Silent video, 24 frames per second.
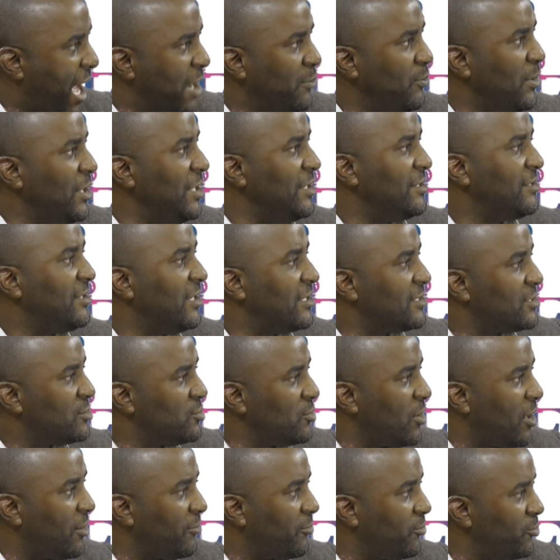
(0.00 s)
And when it gets you
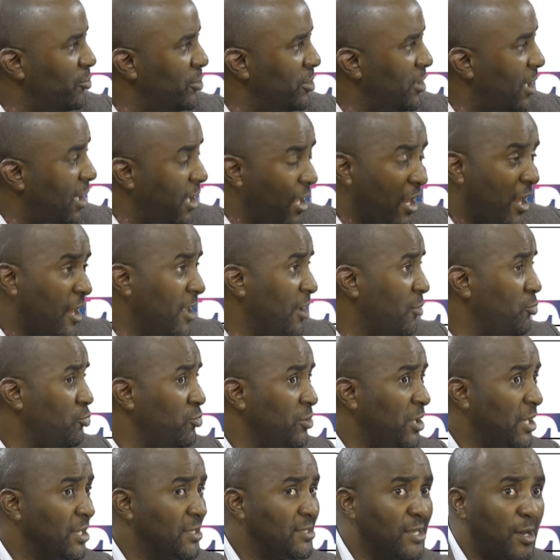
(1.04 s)
halfway, a
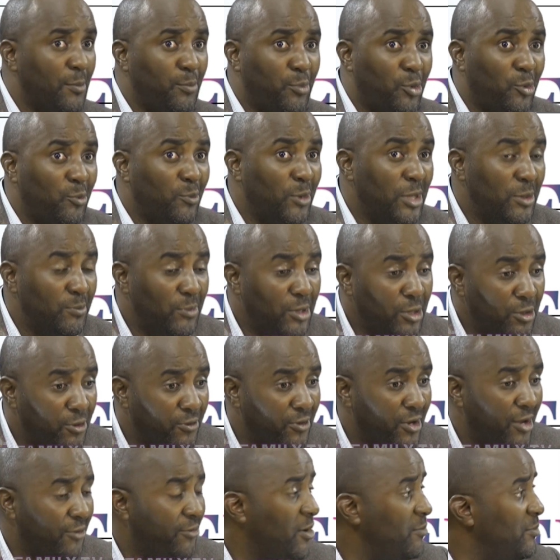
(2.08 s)
good example, many of
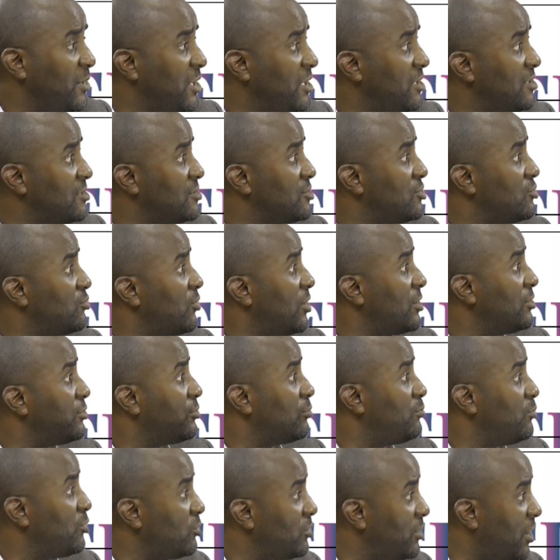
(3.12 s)
our families, you want to
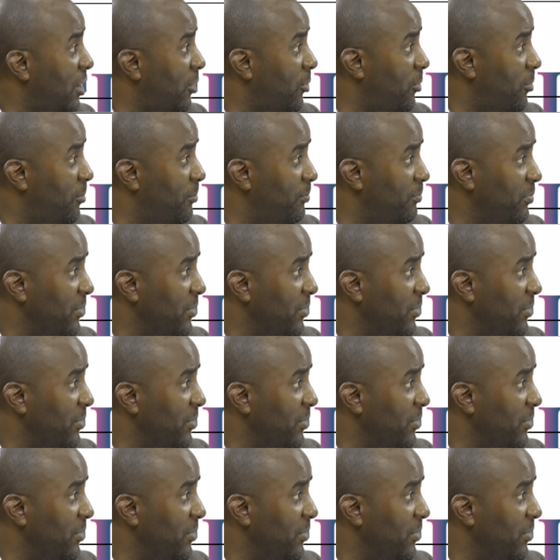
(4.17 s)
build a home.